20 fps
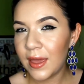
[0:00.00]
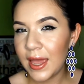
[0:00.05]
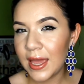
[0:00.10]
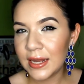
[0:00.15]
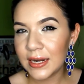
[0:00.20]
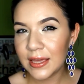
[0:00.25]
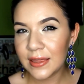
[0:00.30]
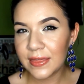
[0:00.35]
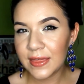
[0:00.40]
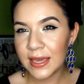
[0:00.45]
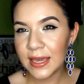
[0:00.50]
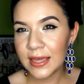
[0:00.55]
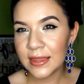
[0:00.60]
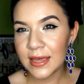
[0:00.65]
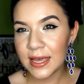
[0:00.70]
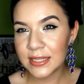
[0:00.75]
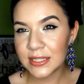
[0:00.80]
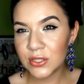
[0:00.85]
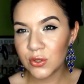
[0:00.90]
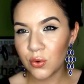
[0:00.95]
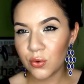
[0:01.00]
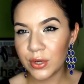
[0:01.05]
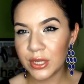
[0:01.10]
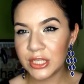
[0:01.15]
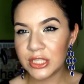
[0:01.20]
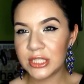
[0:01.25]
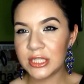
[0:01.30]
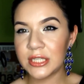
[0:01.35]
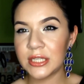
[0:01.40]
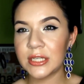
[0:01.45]
anything that's
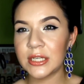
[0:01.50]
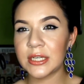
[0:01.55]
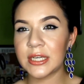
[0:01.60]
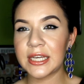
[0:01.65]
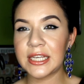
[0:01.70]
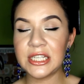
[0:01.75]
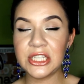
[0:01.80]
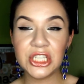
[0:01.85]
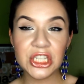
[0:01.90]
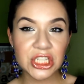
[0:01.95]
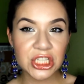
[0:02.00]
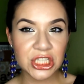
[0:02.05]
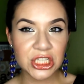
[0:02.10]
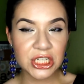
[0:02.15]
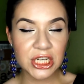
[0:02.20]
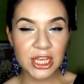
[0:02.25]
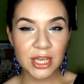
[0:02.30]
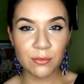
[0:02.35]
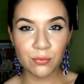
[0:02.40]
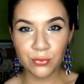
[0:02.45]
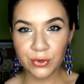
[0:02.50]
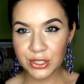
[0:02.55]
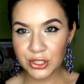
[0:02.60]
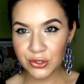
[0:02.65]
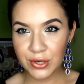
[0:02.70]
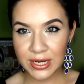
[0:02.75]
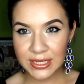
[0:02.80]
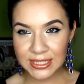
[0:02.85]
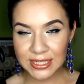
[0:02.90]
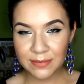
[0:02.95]
going to condition it and
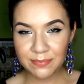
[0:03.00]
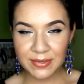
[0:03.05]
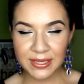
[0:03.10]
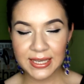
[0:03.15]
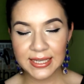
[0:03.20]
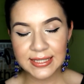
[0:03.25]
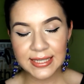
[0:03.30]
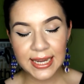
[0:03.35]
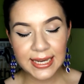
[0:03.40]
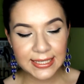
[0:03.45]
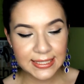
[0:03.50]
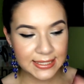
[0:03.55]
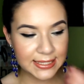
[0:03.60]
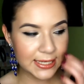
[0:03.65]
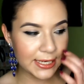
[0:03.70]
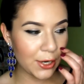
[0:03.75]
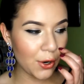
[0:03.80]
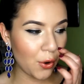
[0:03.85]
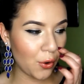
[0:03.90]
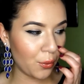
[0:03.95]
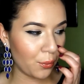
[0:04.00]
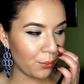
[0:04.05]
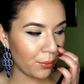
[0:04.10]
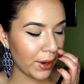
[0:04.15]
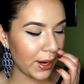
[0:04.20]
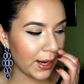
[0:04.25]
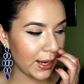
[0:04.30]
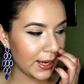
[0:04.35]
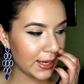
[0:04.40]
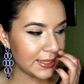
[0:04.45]
moisturize it, because I did
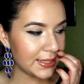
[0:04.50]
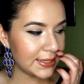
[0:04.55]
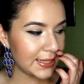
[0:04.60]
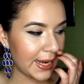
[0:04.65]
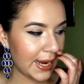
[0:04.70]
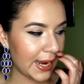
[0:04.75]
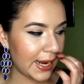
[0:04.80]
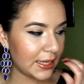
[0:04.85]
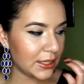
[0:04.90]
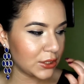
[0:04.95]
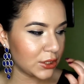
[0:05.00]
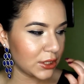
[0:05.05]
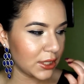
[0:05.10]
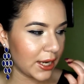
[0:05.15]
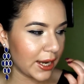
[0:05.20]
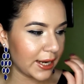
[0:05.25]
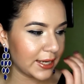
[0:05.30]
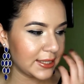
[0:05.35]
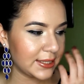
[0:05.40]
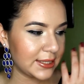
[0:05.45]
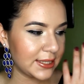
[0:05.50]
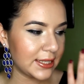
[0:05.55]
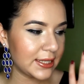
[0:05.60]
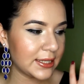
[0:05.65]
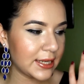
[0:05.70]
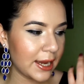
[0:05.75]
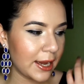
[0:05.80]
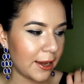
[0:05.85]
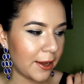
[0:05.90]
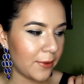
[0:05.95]
ombre it and I
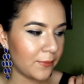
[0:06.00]
did